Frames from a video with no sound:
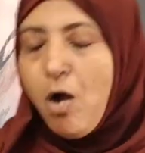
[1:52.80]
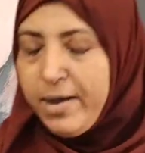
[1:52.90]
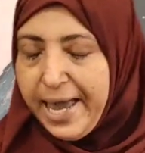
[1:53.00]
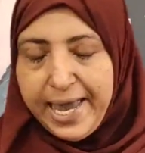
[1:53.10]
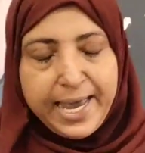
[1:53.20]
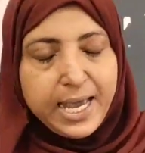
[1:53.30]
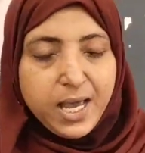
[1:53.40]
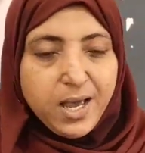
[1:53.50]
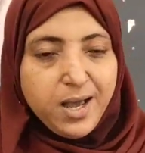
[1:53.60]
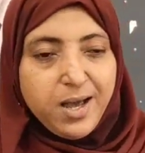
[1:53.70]
Okay,
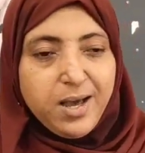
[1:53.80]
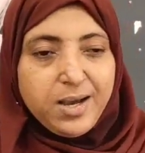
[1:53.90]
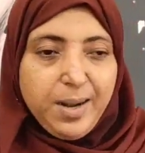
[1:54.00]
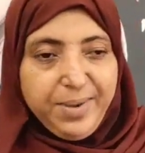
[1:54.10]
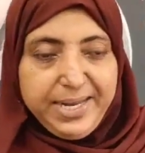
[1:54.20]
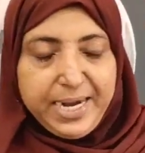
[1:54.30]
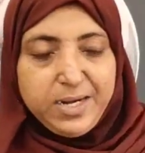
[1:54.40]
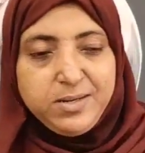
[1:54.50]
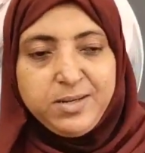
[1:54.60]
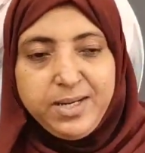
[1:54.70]

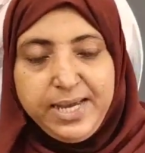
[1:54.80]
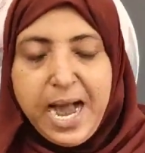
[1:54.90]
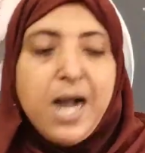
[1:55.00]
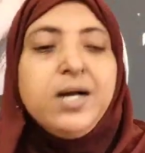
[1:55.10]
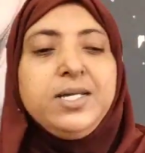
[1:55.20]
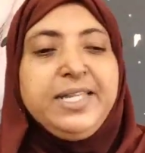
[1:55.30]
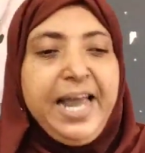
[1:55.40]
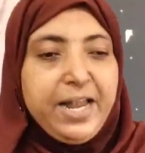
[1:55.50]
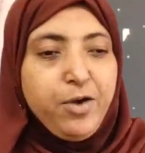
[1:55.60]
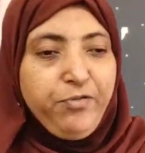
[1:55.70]
completed. Yeah.
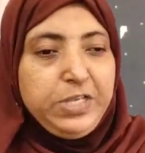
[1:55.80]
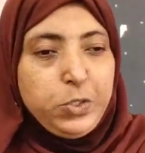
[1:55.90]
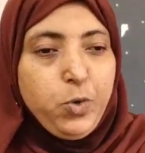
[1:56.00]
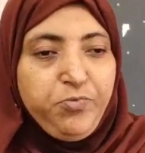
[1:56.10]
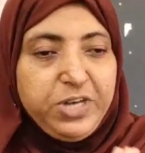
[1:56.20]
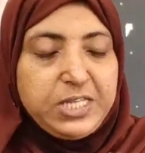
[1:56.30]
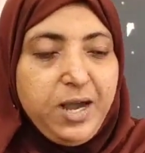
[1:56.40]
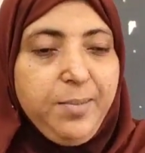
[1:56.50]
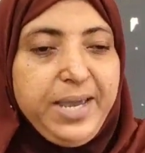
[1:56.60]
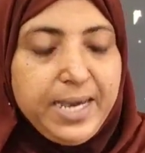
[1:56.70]
Then, which group first
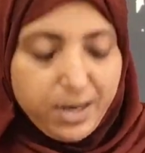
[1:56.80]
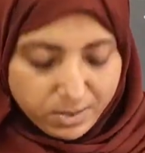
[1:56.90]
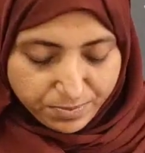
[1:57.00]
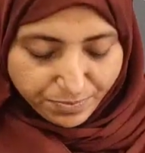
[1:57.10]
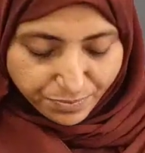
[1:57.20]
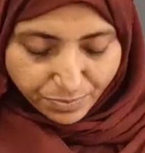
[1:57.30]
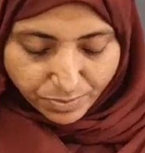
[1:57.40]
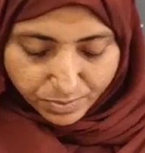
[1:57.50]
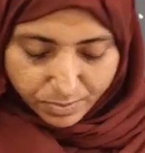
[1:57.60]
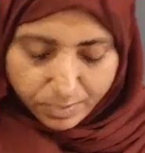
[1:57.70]
come here?
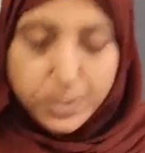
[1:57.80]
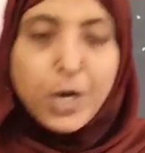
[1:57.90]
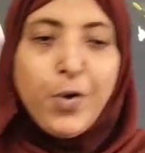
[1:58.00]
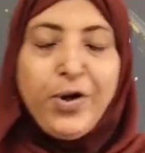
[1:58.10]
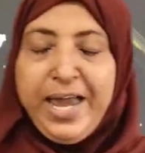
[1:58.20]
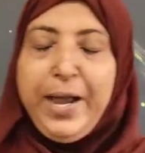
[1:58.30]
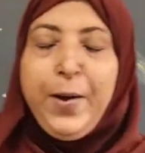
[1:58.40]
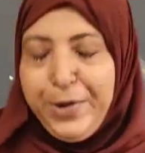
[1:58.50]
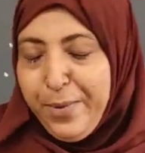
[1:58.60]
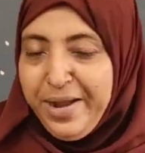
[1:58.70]
Okay,
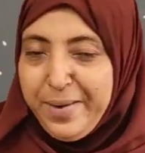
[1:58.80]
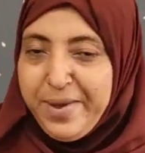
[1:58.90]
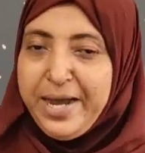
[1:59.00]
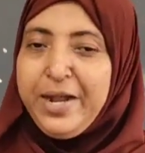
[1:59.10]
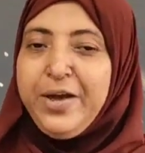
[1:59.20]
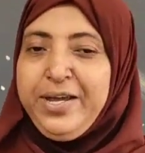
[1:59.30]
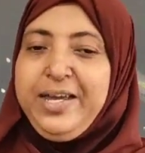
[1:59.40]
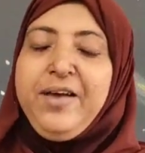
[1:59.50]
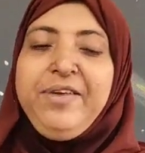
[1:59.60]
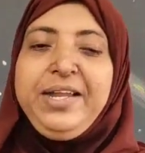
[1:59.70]
Ottoman Empire.
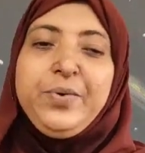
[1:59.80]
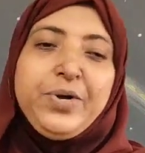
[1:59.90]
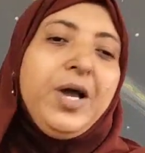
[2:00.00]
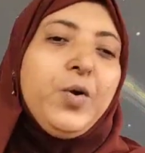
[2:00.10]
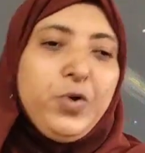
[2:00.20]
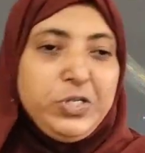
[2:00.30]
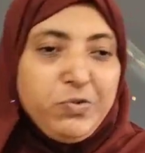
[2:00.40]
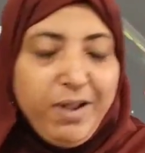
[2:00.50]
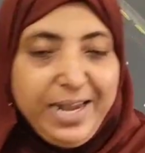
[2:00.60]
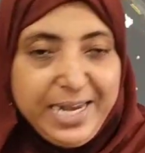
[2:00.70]
Yeah, very good. Who
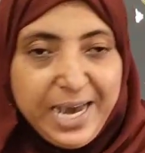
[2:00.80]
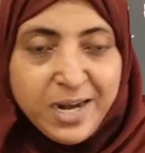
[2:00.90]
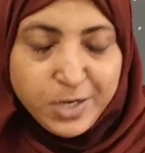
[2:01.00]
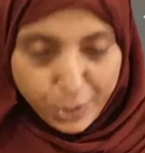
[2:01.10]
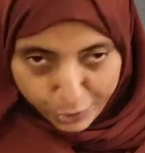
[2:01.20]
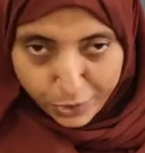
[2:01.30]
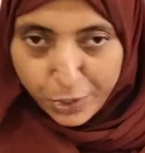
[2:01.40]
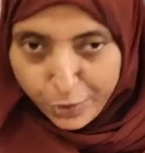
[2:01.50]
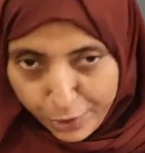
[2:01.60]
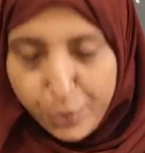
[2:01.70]
is your leader?
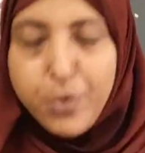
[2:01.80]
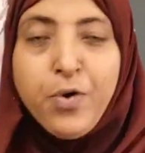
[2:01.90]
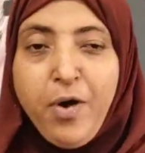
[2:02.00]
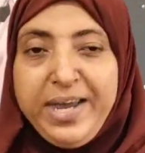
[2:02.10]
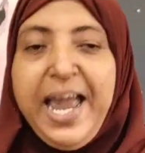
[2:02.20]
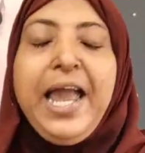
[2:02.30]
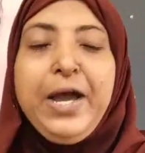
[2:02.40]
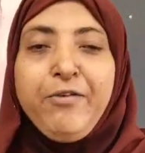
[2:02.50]
Lulu. Okay,